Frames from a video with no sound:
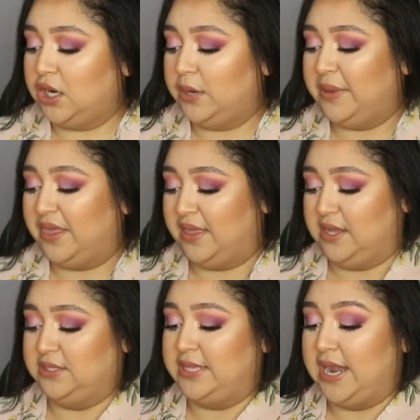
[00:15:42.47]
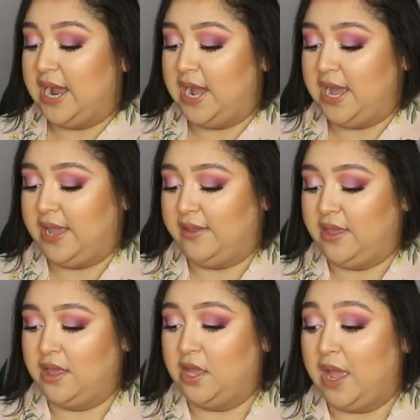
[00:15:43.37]
going to be things that
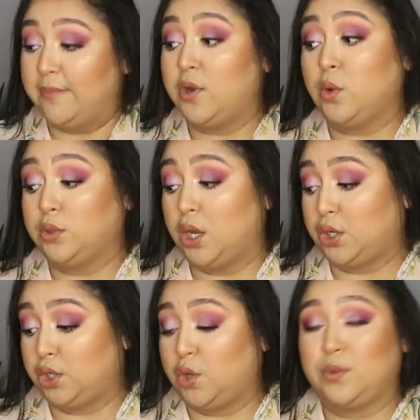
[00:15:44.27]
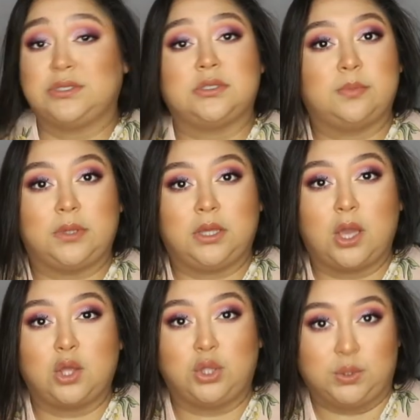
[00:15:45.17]
I am no longer going to be
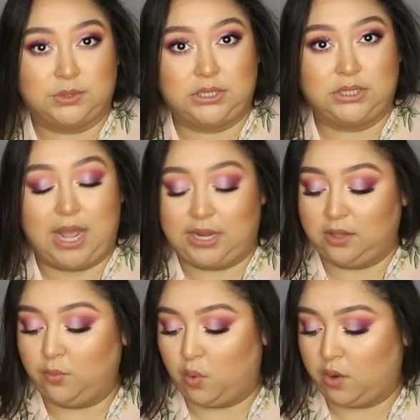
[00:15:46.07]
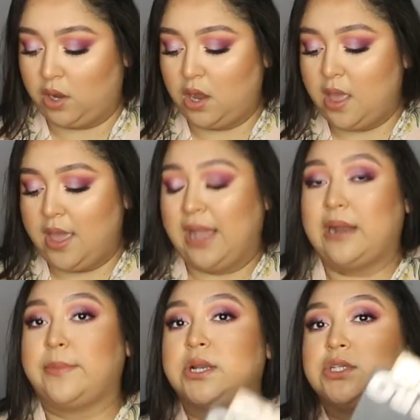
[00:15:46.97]
using anymore,
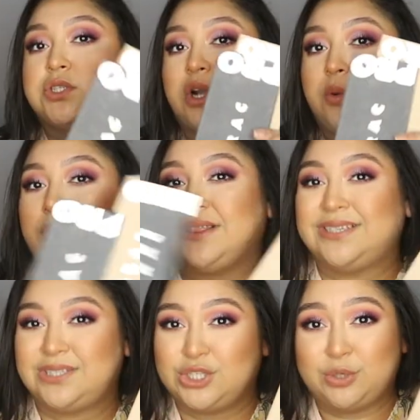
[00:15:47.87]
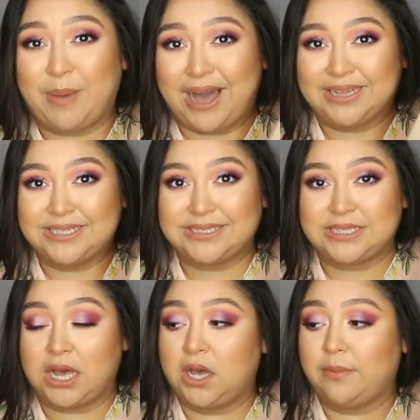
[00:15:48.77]
and I'm going to start with these two
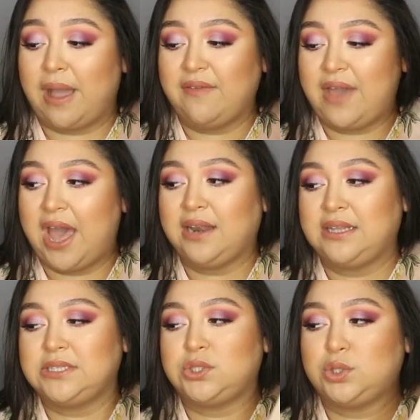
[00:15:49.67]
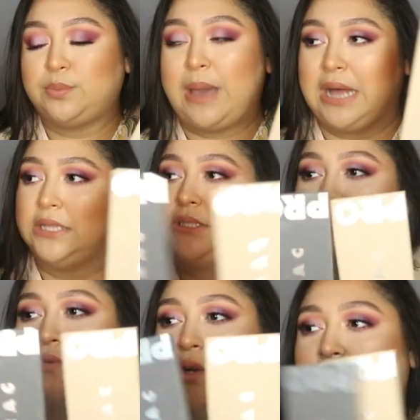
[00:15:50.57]
palettes. I've had these two palettes
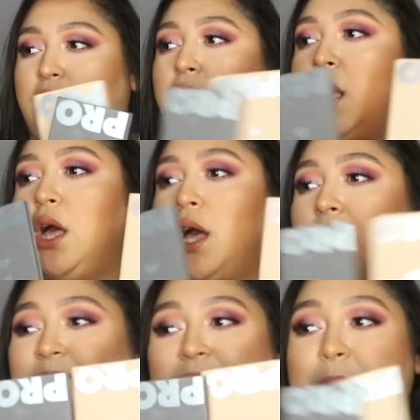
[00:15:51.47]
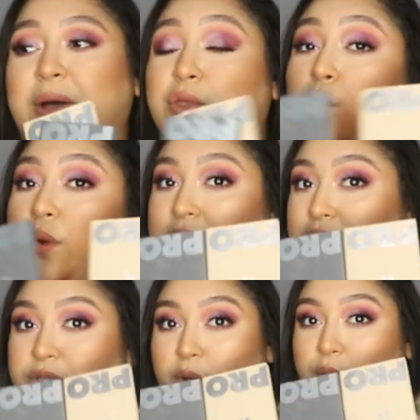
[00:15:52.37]
for about 3
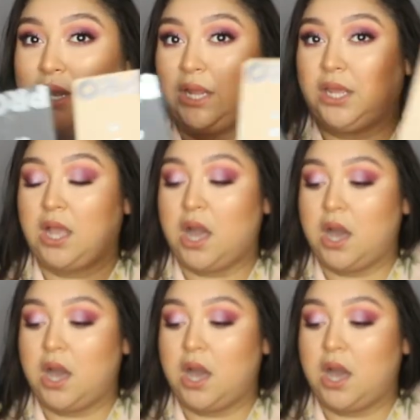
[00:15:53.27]
years already.